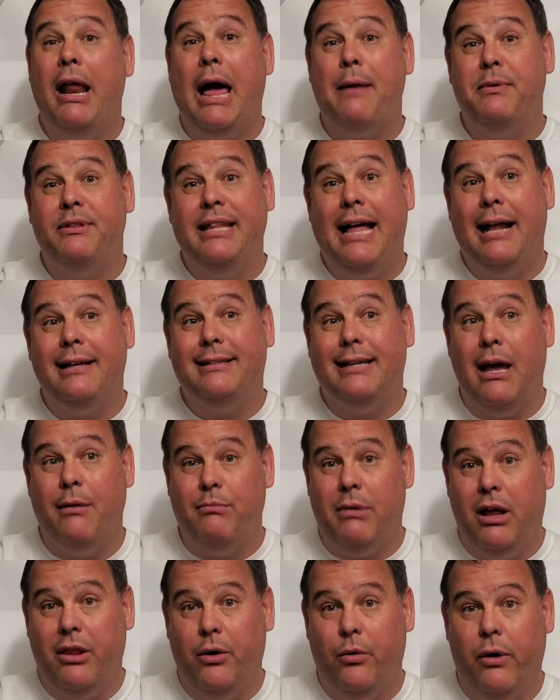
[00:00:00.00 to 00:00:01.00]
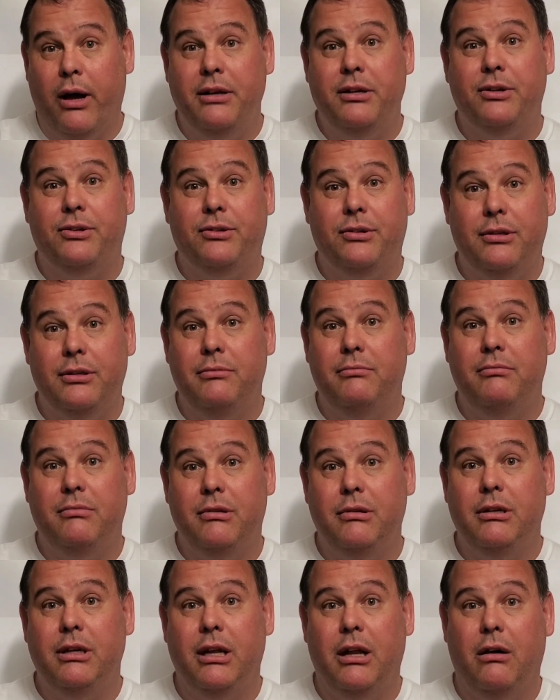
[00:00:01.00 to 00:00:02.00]
happened that time, by the way, just
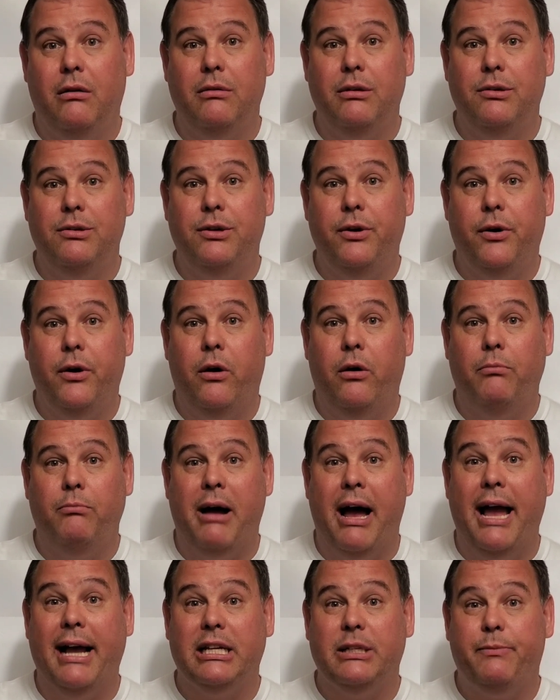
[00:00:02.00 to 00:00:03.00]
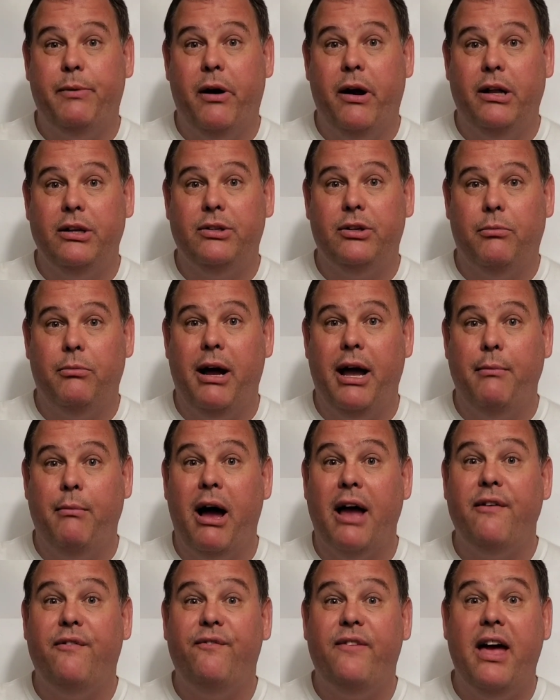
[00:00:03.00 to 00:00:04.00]
you know, use your own, my experience or
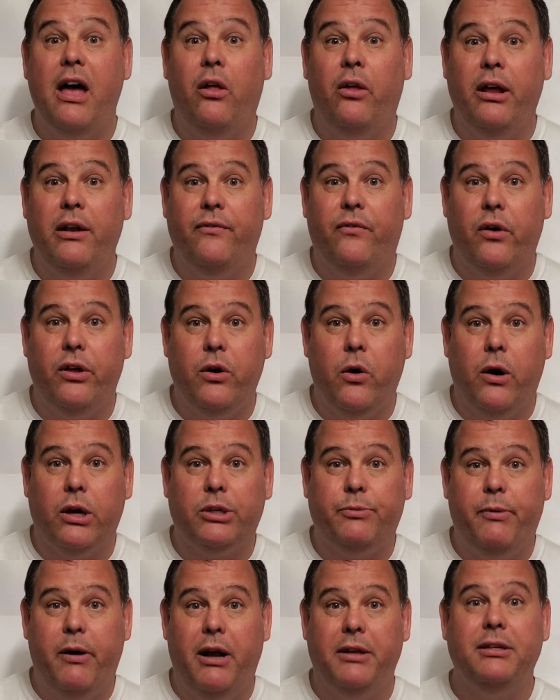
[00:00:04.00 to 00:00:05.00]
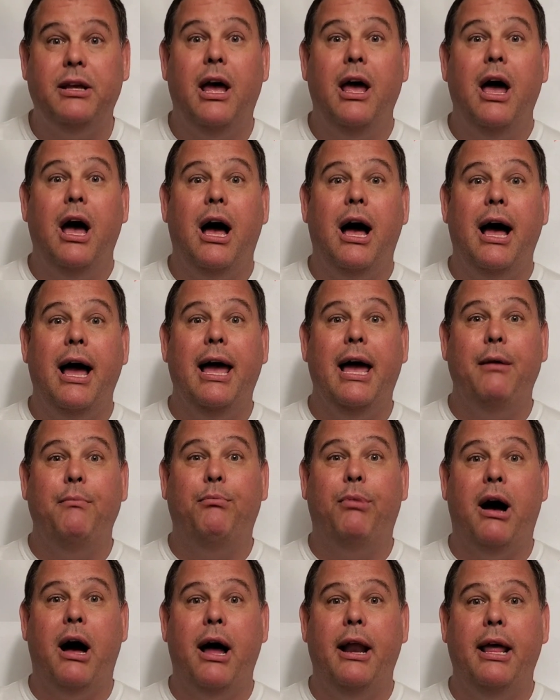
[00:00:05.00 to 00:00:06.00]
my failing for your experience. I had
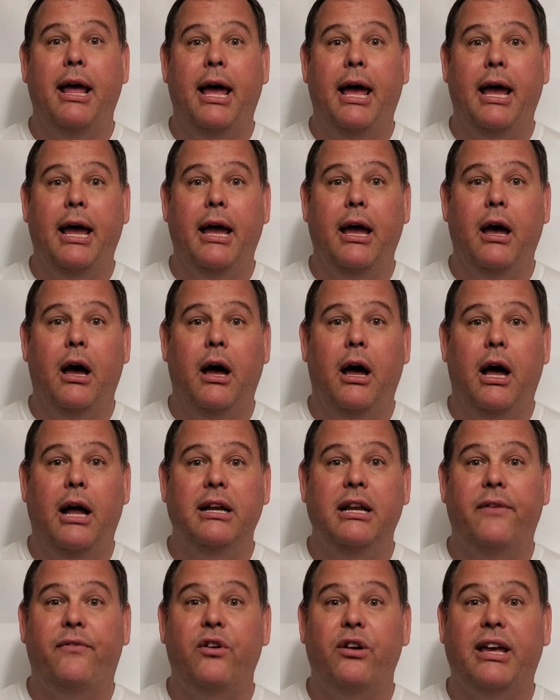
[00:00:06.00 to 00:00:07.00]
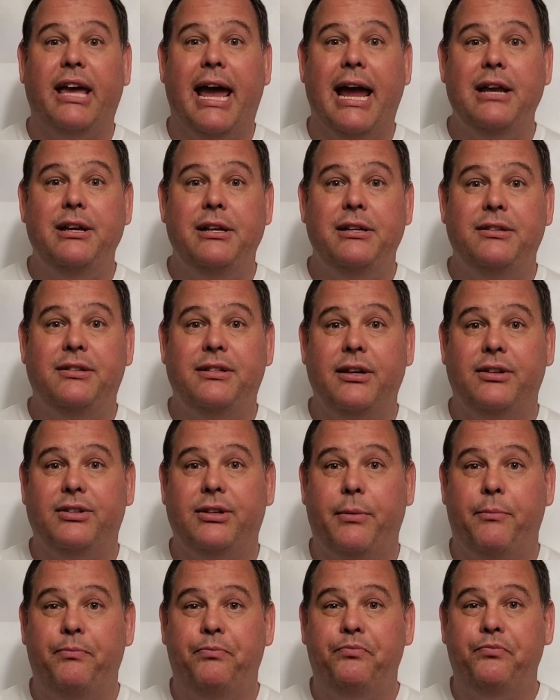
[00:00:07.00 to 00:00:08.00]
bought a different caging
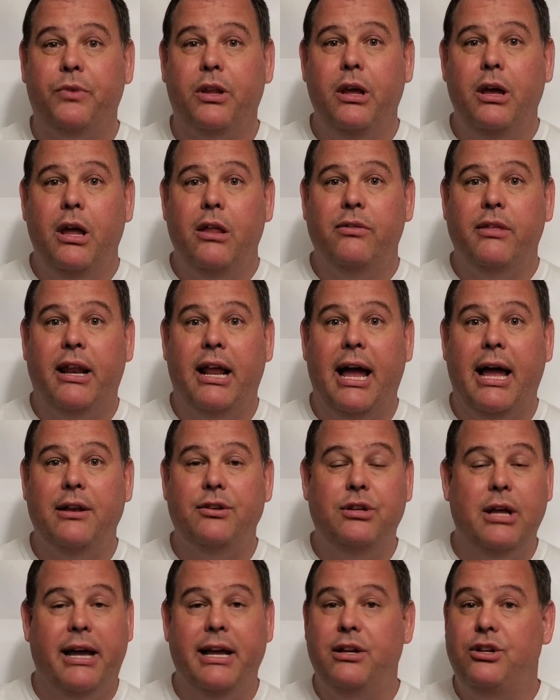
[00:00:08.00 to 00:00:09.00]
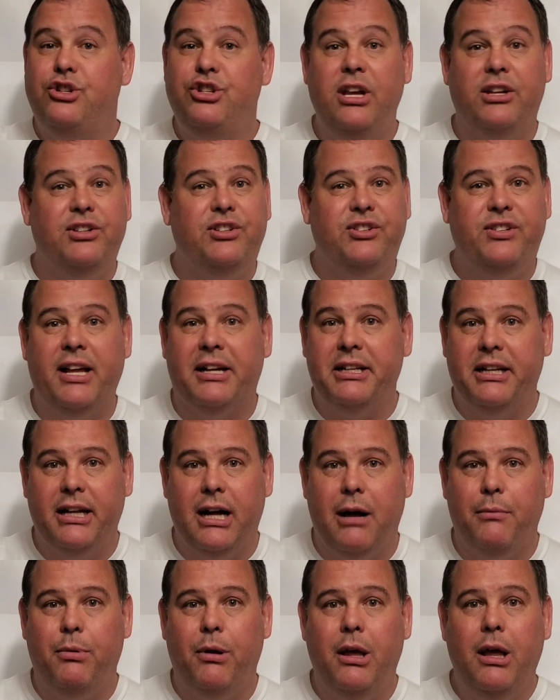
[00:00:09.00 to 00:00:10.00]
system that I had just set it
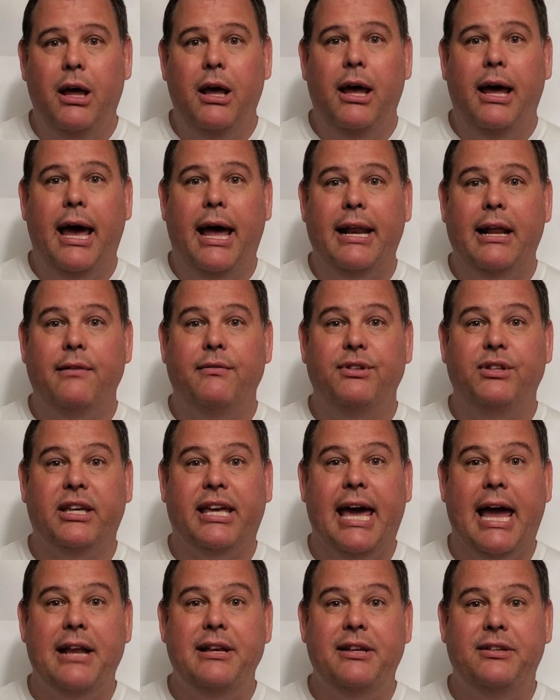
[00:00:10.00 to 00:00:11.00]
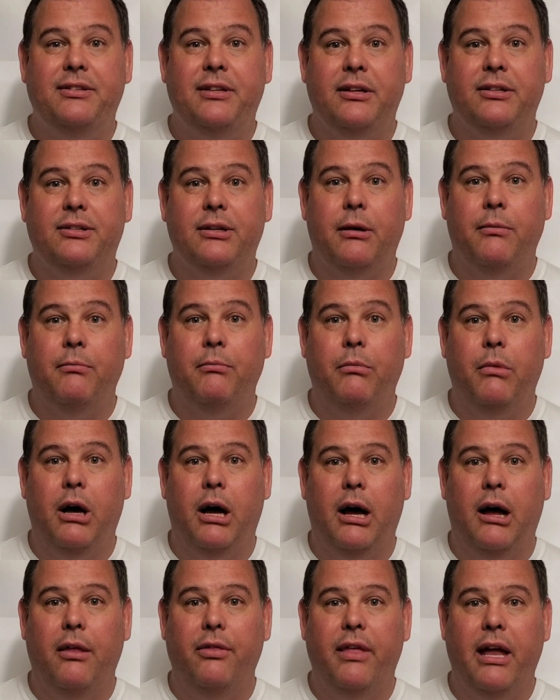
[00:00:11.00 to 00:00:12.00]
up, and it was a caging system
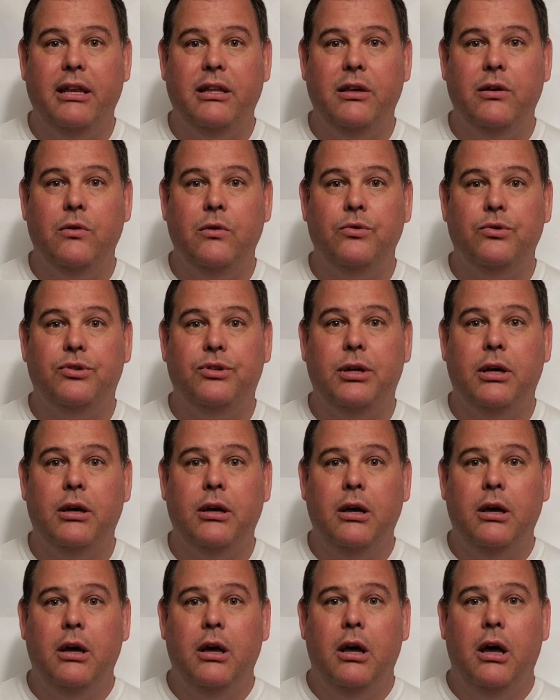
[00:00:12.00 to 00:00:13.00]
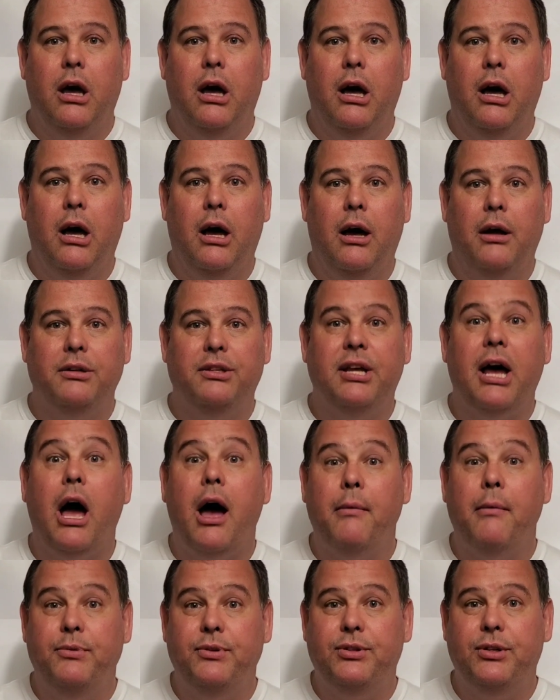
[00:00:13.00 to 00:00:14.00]
that used
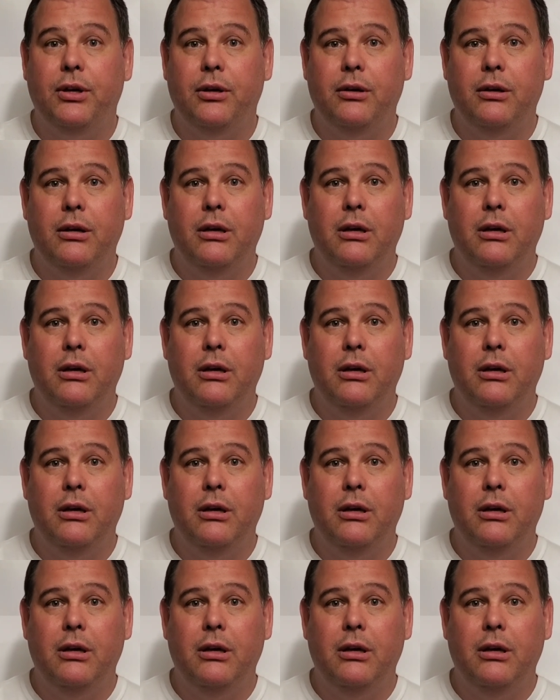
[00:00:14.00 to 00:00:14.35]
tubs